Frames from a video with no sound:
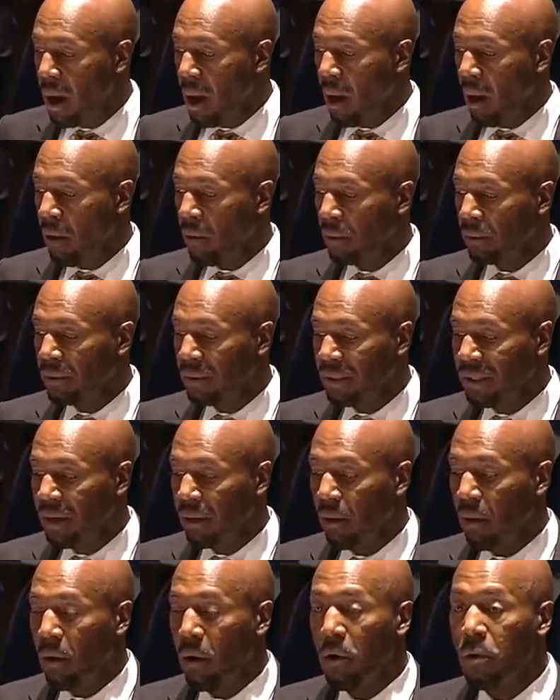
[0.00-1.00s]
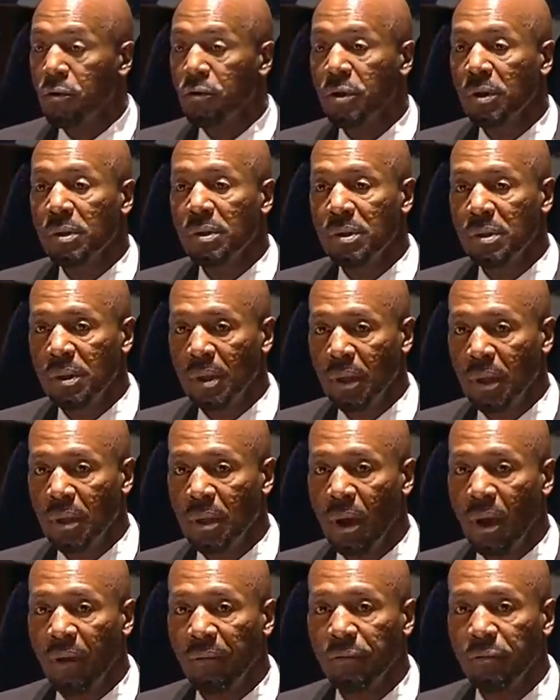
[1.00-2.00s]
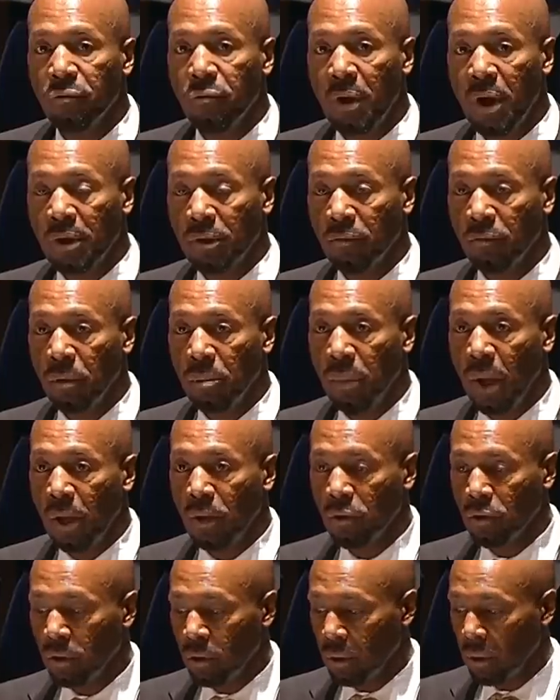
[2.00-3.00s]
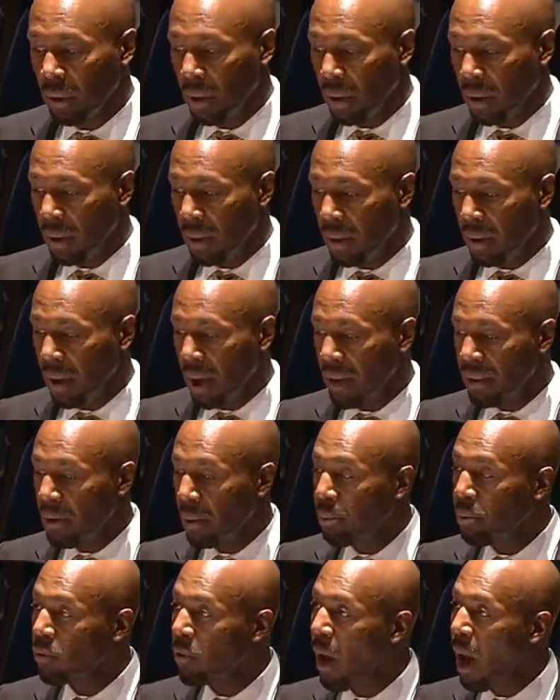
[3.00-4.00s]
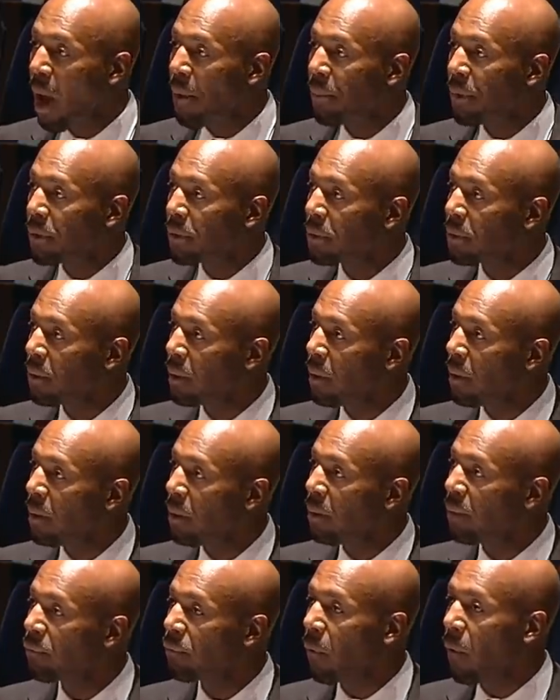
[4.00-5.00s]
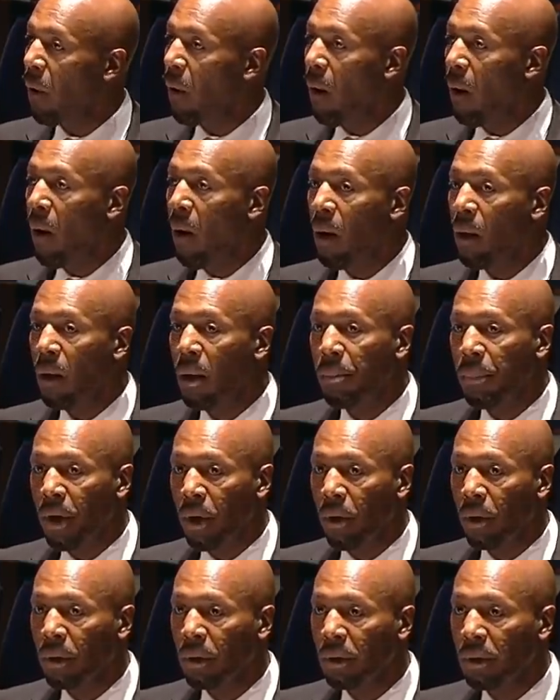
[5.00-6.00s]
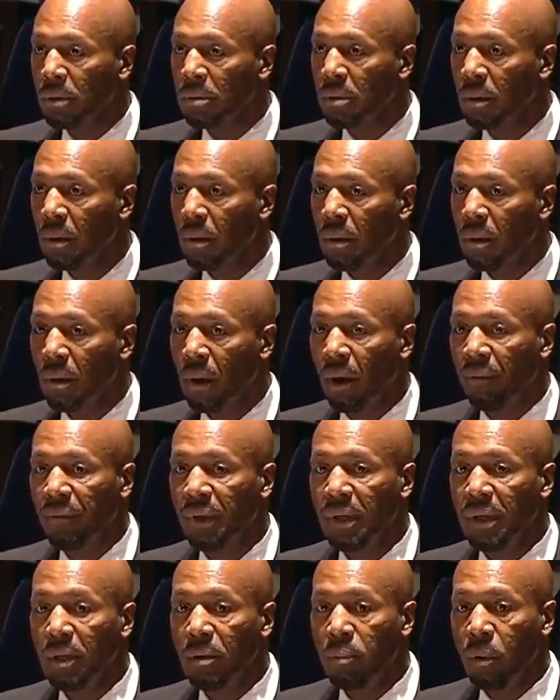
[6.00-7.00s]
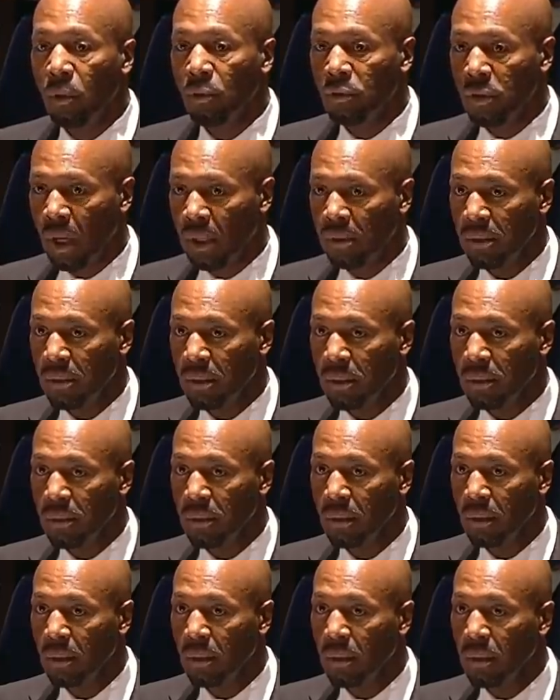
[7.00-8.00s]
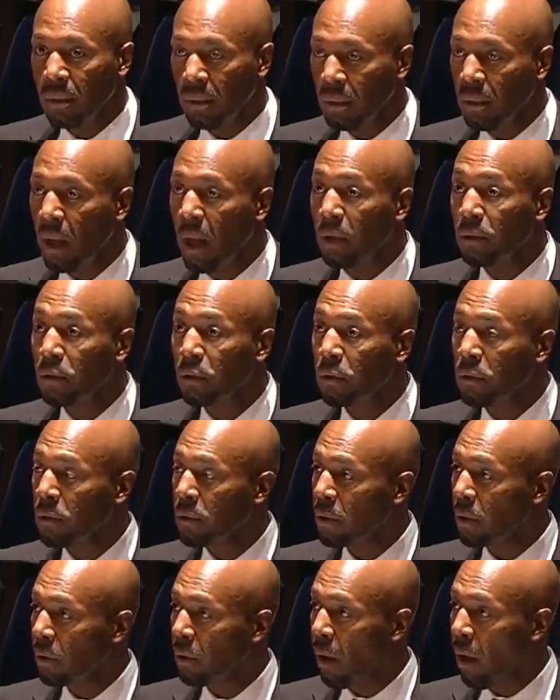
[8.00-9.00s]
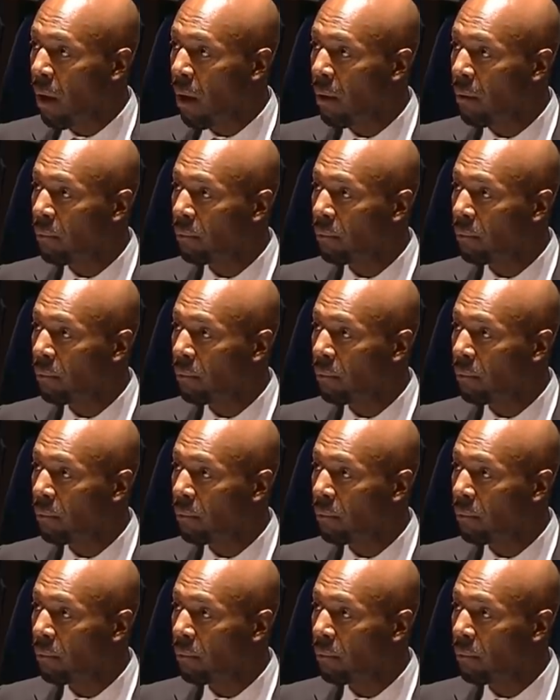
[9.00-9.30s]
heralds the urgency of transformation and the promise for all Americans of equal justice under the law.